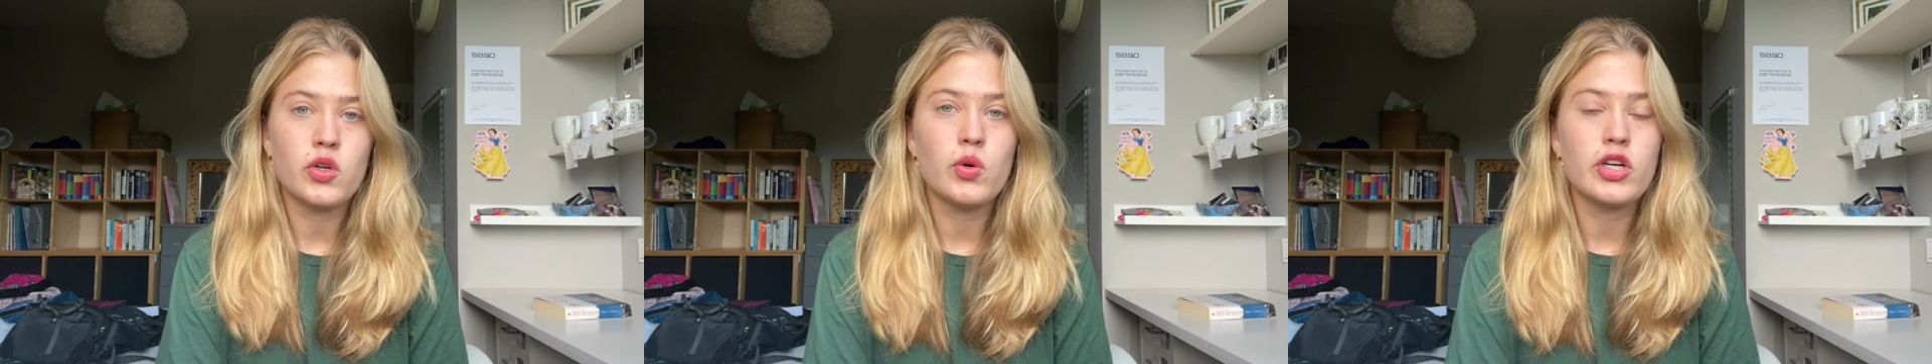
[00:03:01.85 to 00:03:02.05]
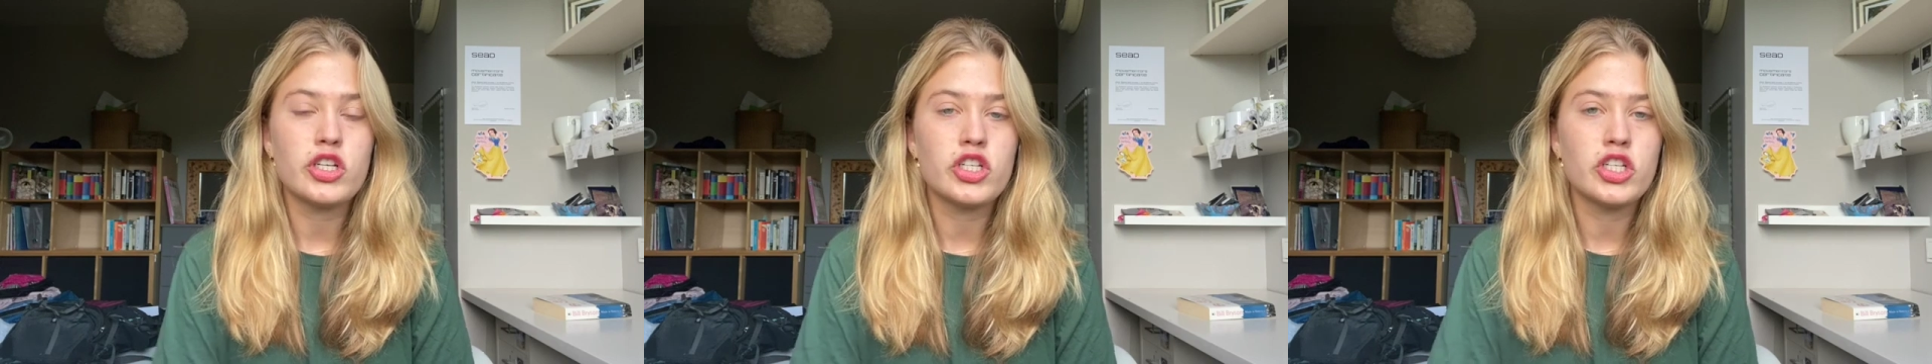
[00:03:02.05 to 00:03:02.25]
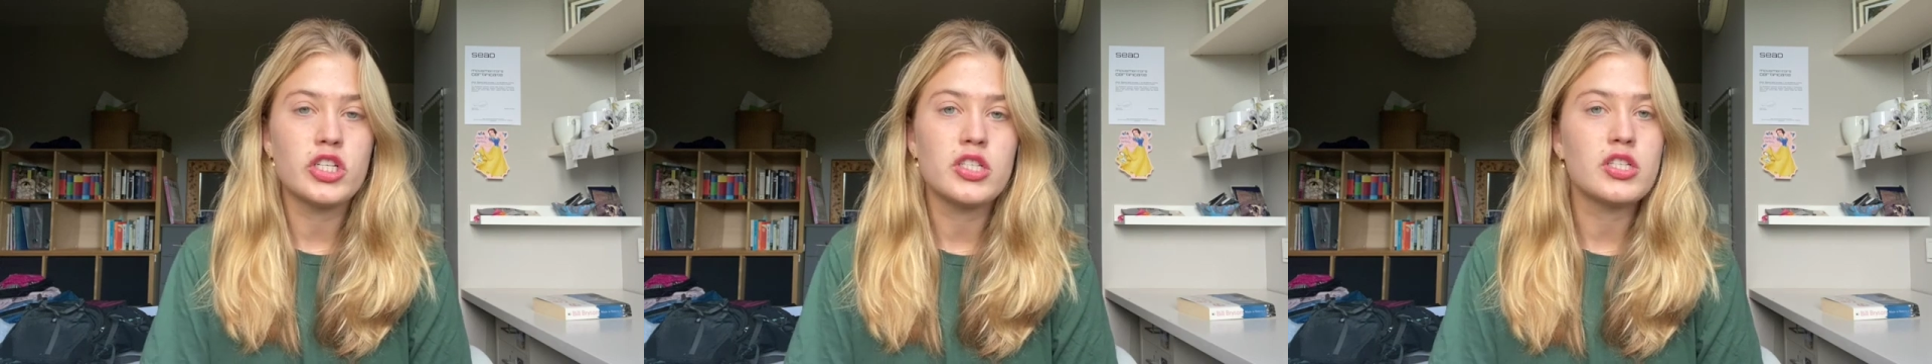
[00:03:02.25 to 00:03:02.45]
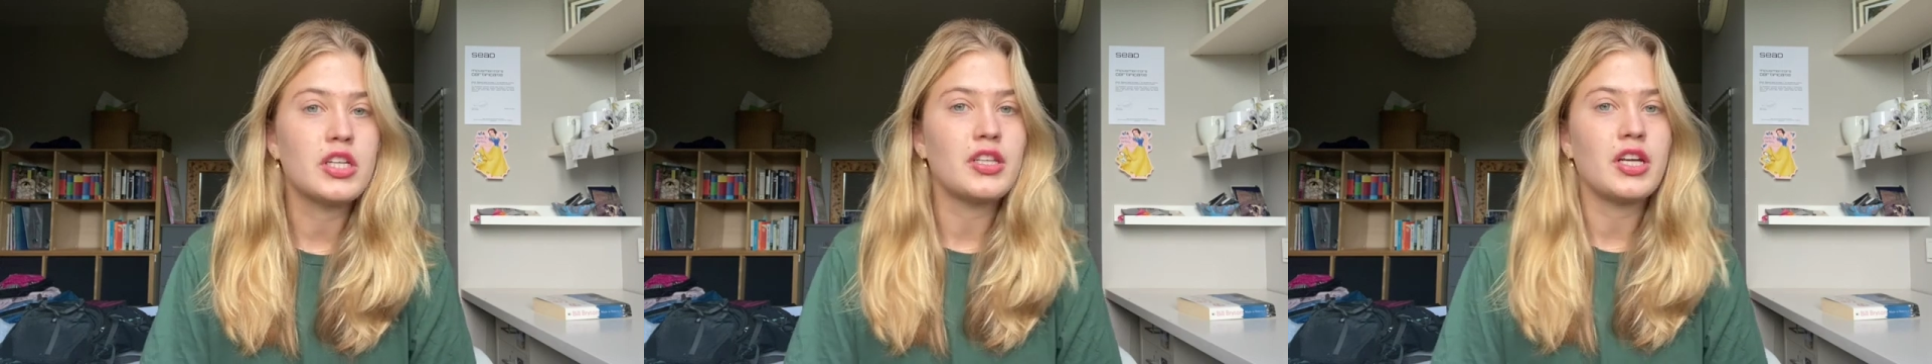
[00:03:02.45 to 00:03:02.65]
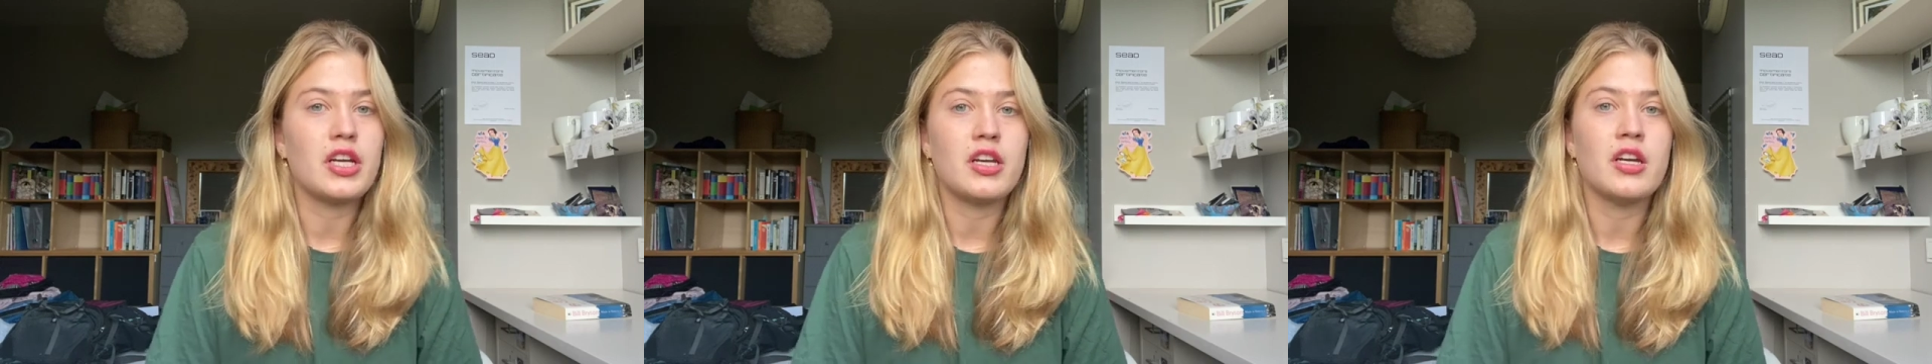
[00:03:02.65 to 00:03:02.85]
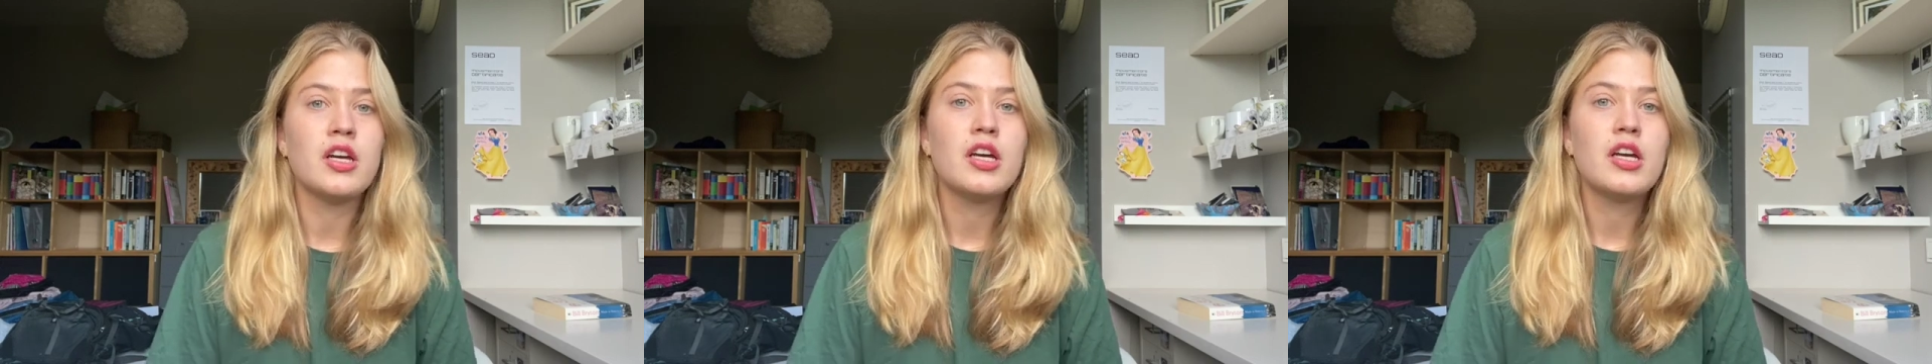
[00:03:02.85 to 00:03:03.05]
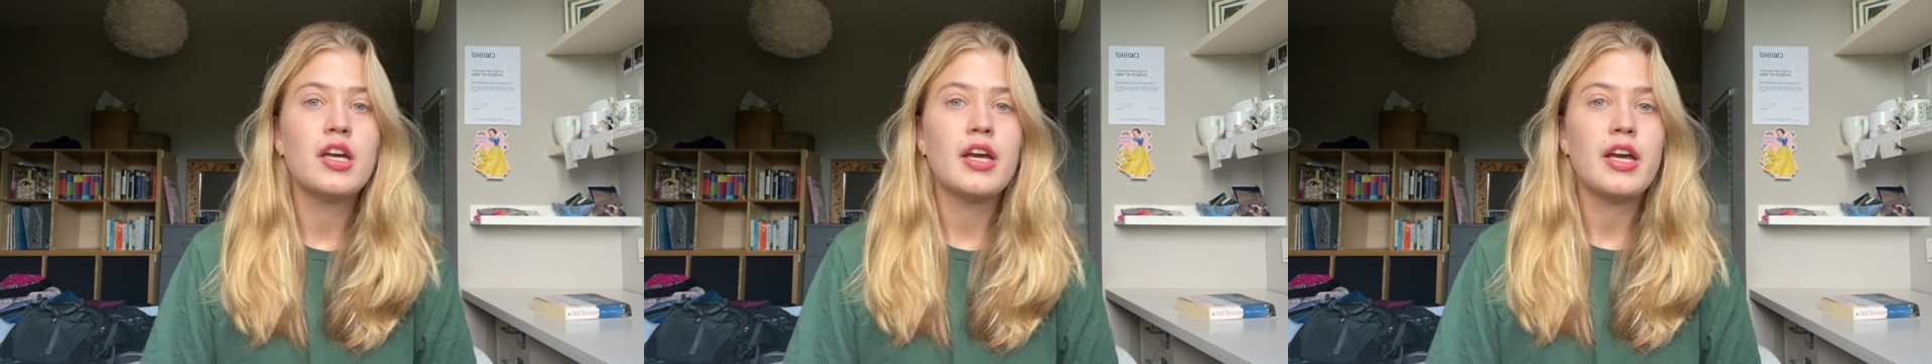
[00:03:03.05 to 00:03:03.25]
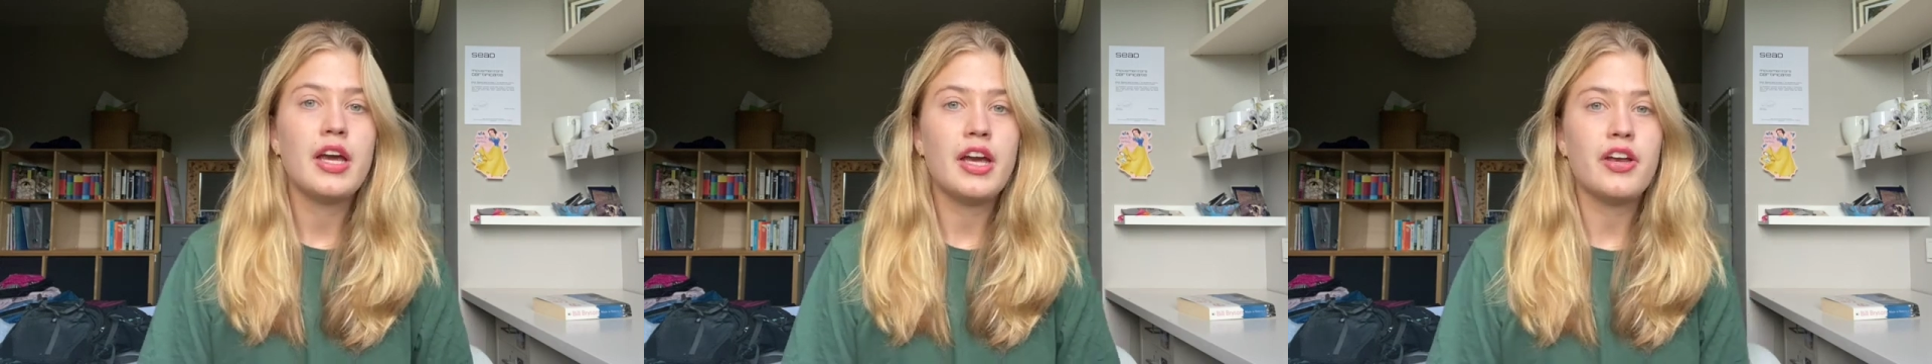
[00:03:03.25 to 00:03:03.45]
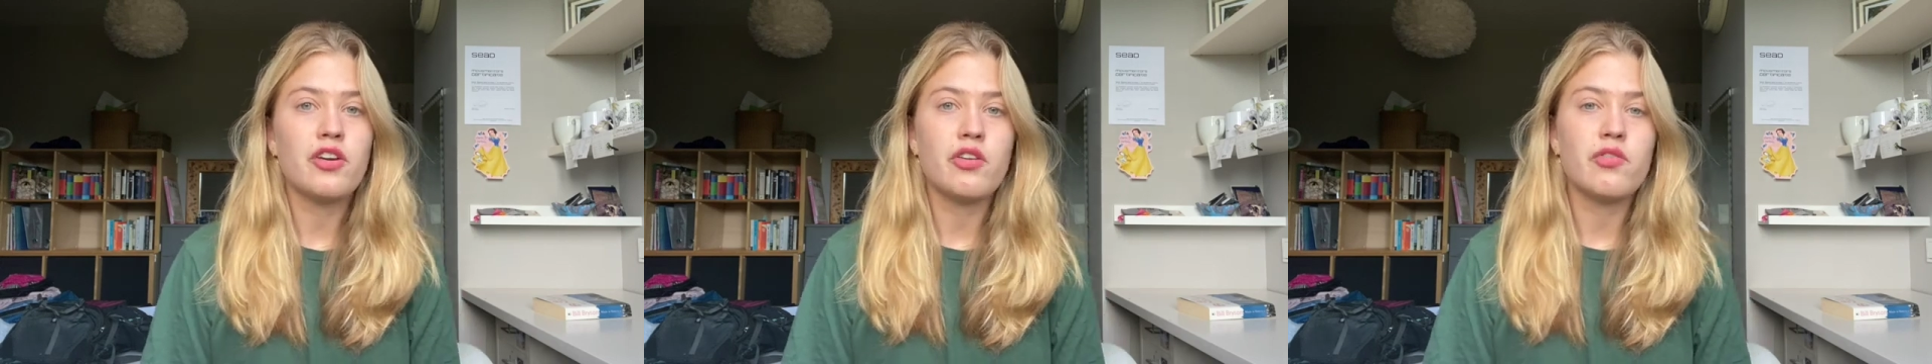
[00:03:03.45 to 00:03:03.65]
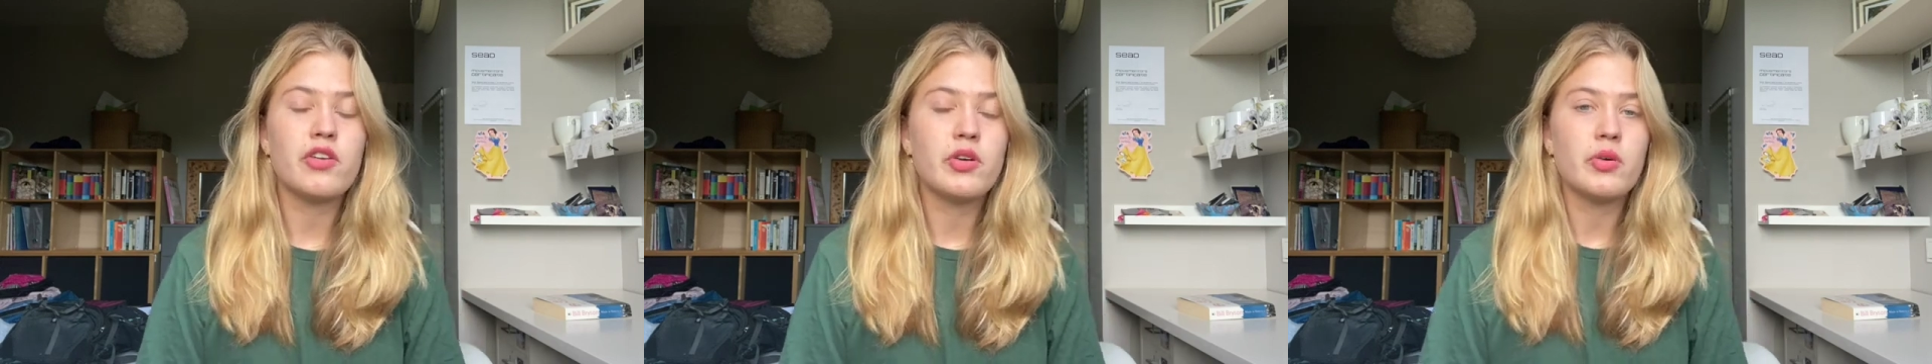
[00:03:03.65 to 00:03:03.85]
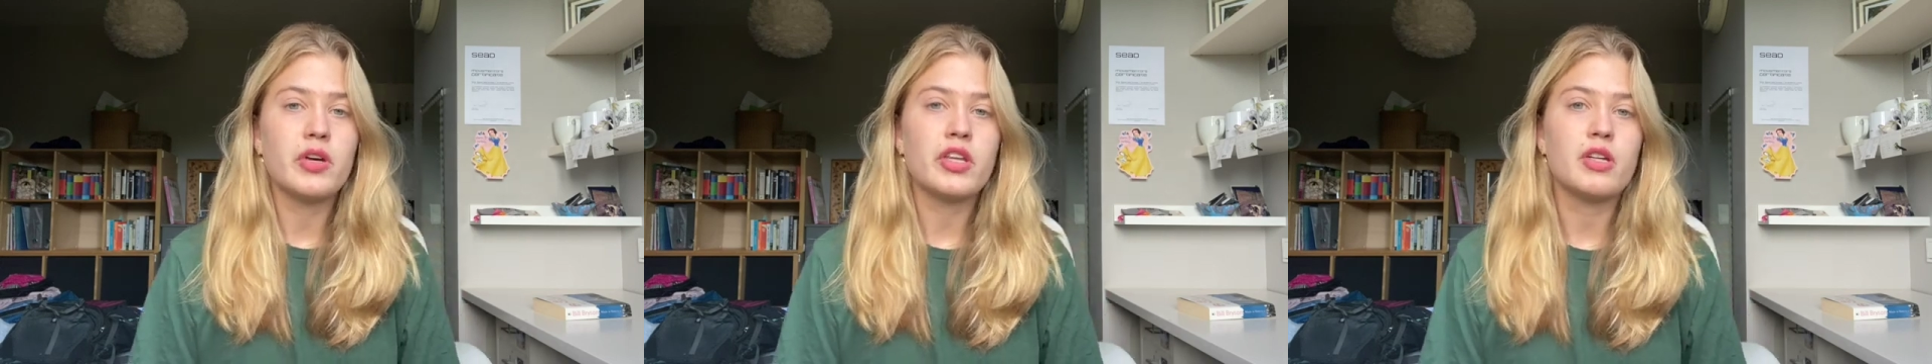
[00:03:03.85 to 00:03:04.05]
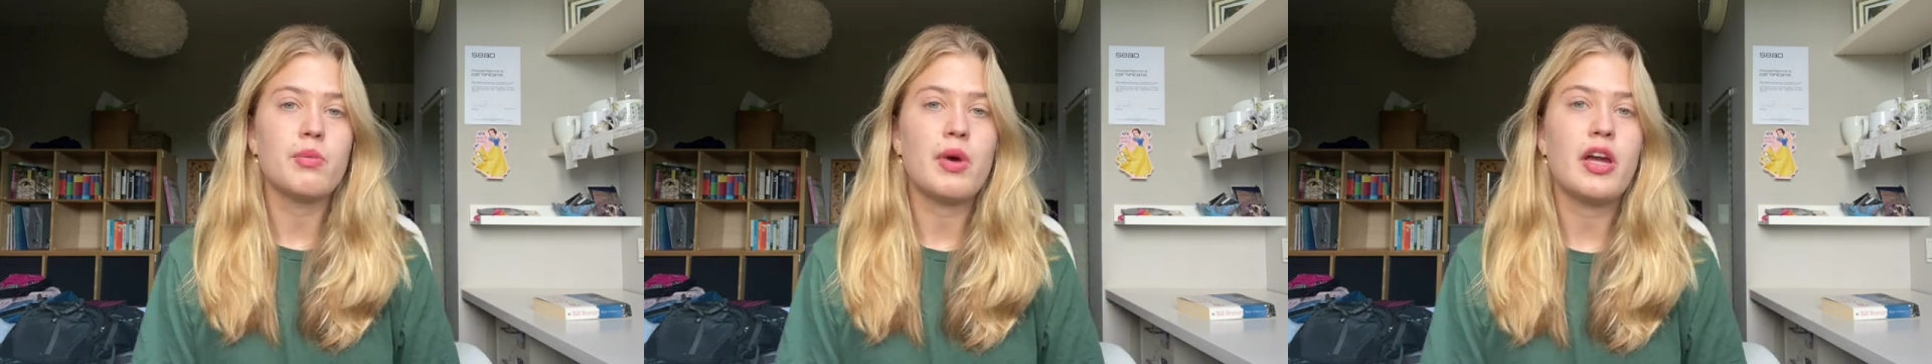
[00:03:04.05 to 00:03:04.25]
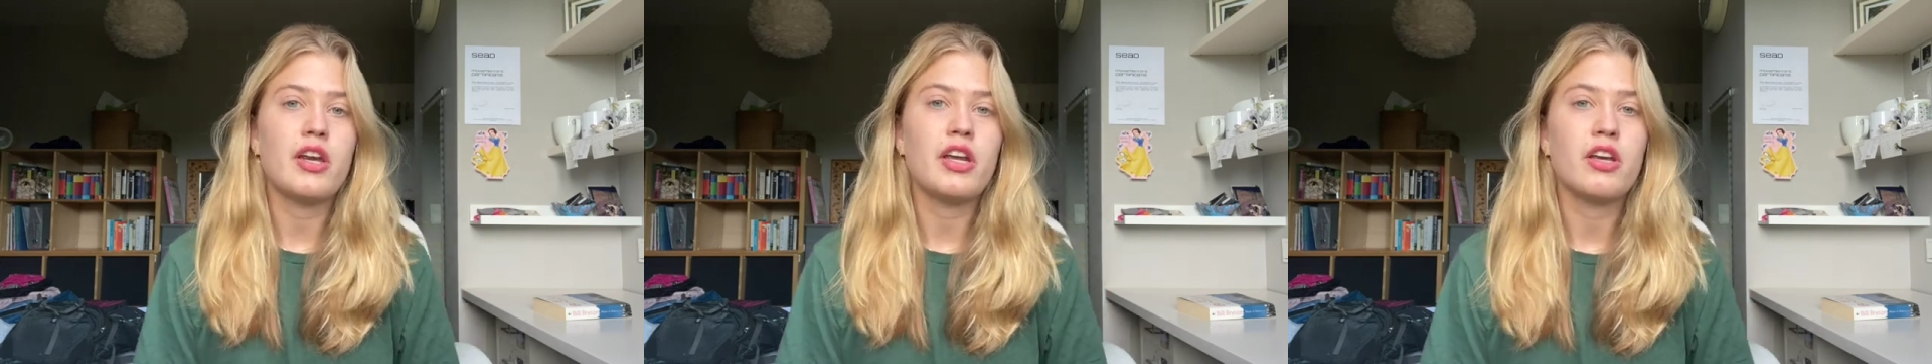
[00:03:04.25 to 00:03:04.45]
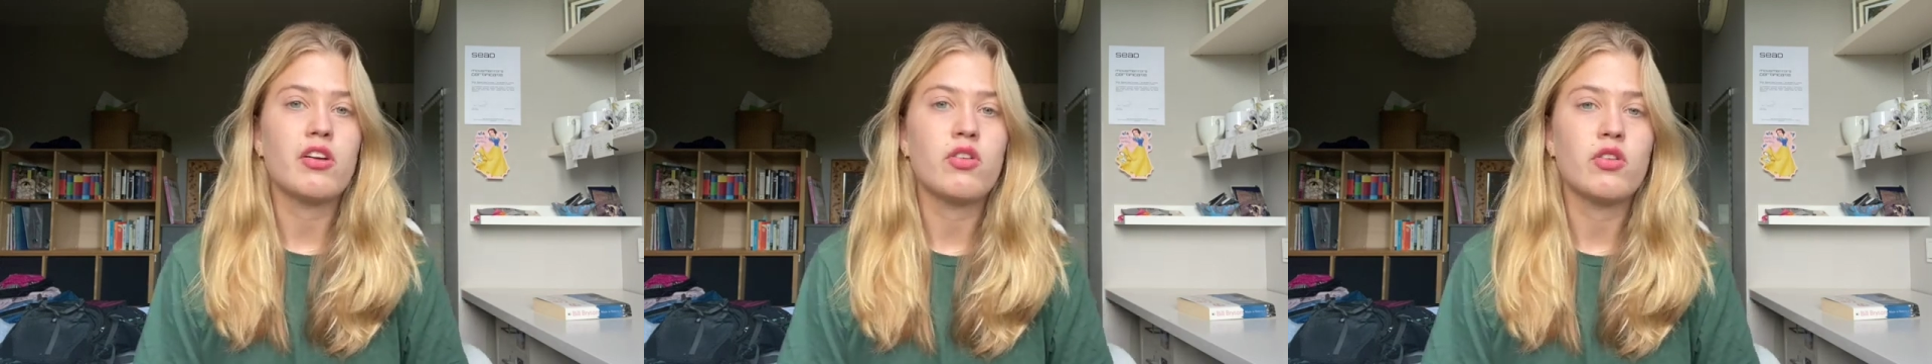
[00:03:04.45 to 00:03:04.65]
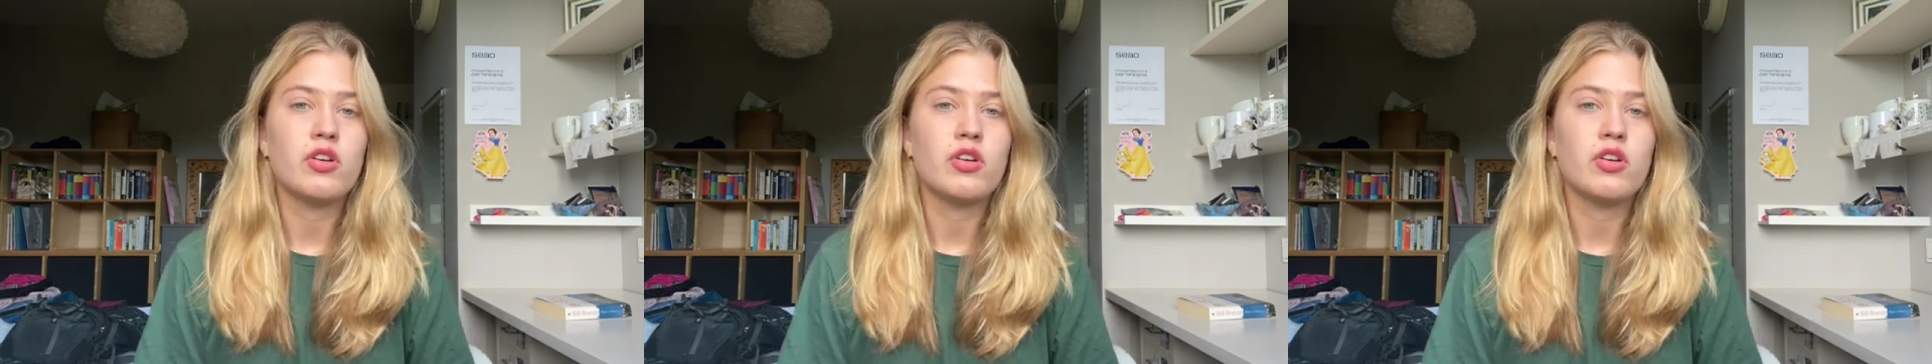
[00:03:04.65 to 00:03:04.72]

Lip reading: questions, and then interviewing depending